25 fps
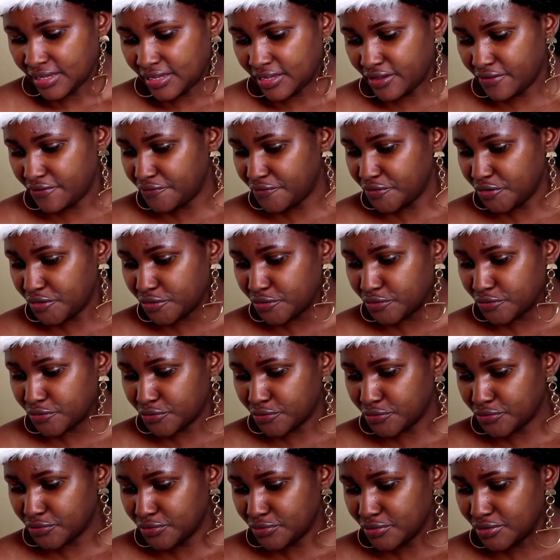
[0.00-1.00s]
If
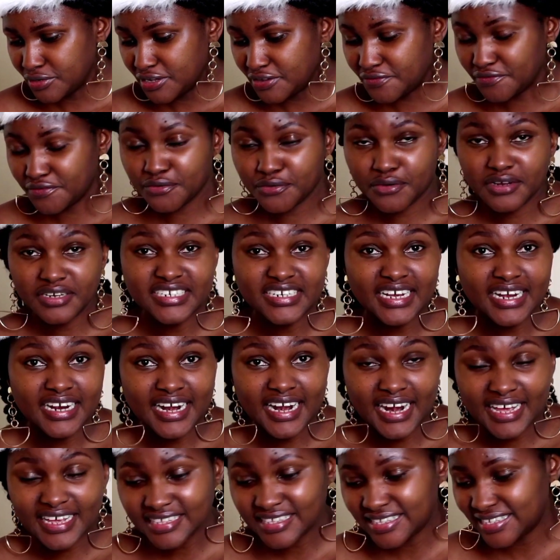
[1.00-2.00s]
you want a
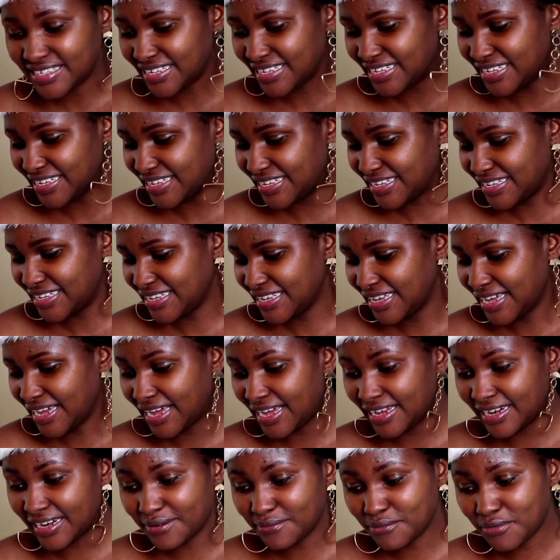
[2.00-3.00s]
classy
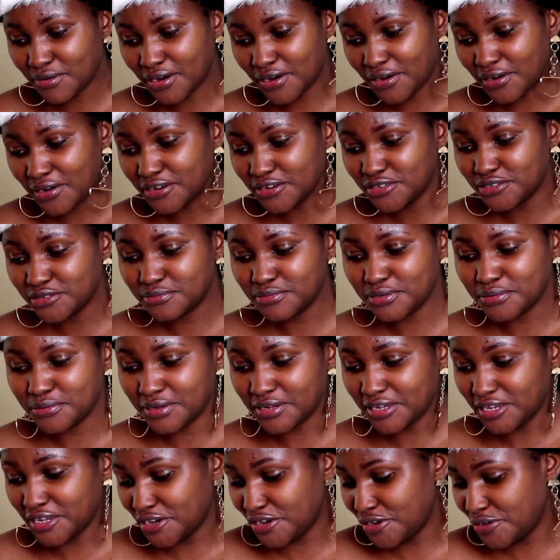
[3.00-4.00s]
alarm clock to be
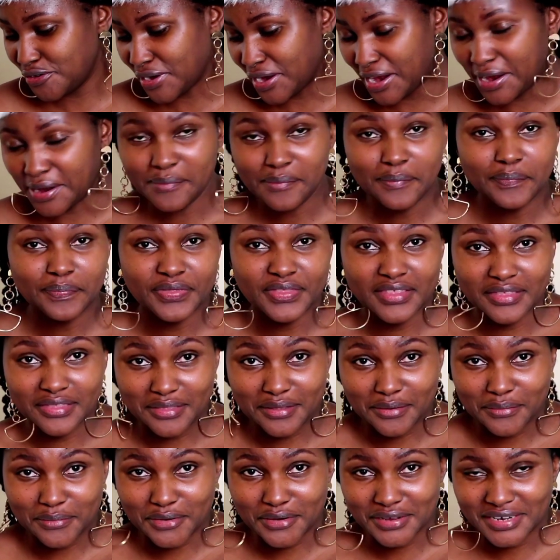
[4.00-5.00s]
waking you up in
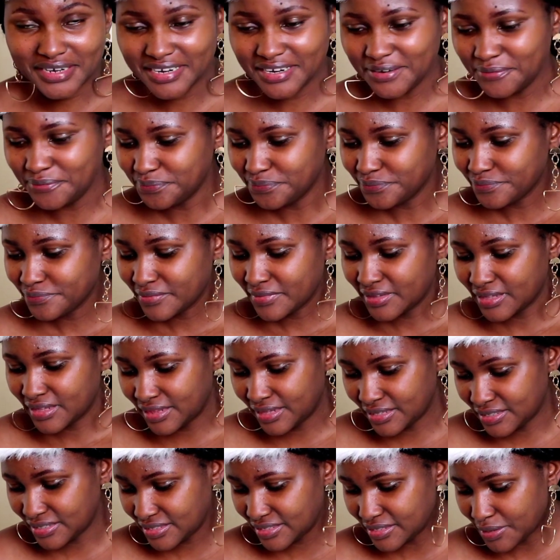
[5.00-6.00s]
the morning,
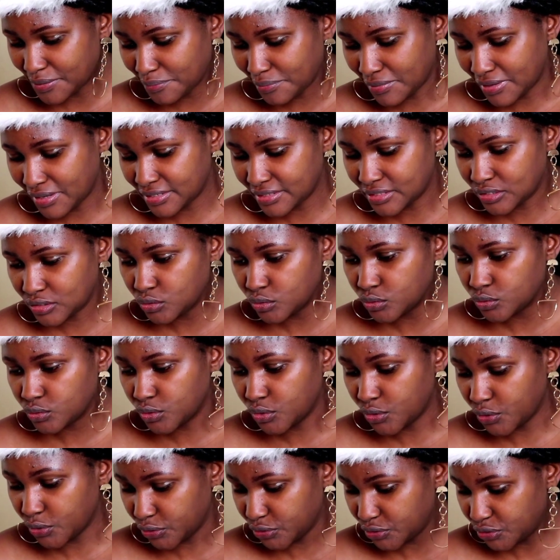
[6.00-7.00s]
this is a place to
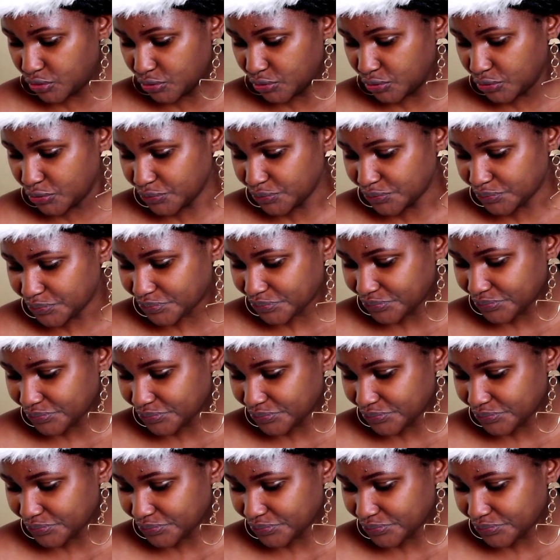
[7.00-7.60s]
go to.